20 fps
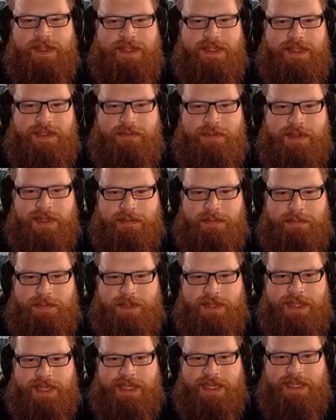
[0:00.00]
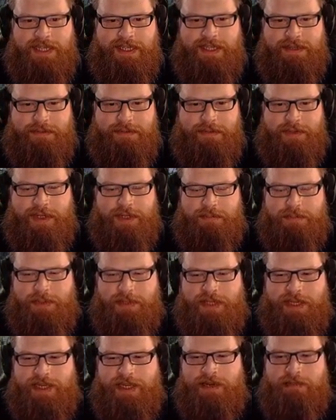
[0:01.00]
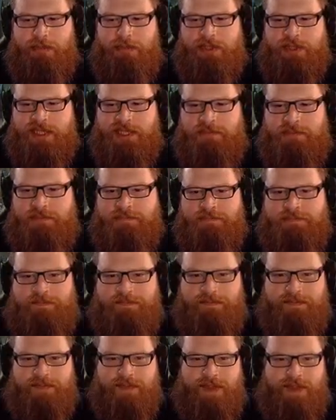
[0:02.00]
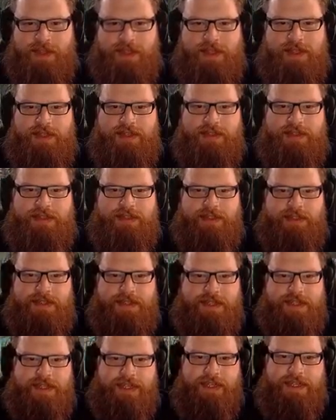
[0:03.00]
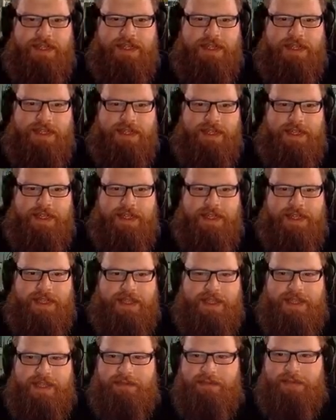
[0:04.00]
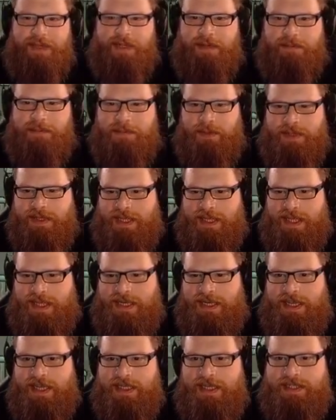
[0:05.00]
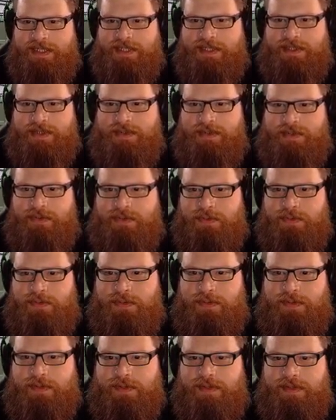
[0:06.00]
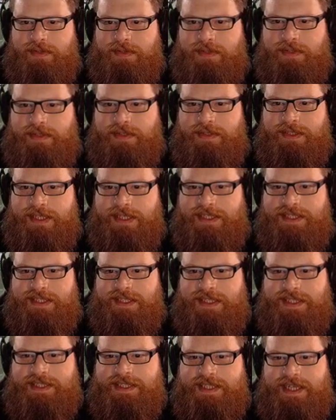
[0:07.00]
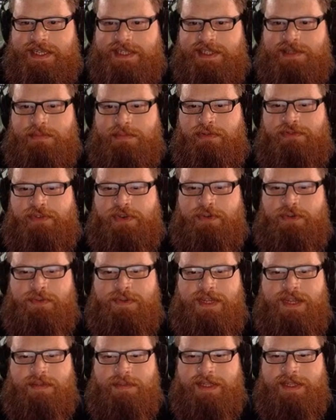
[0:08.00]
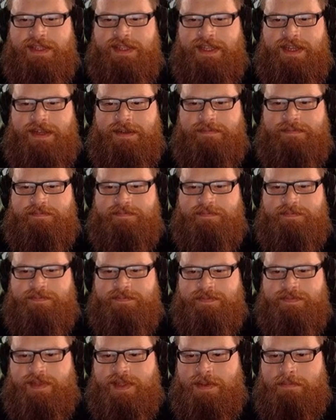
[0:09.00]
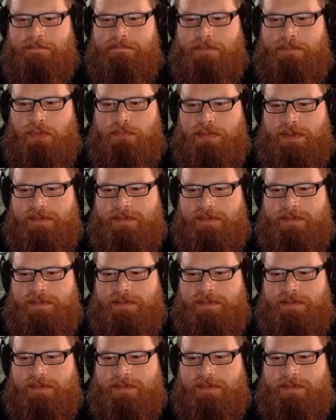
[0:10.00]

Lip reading: We're going to put that... We're going to put that in the museum. We're going to put that next to the saxophone. How about that? Boop.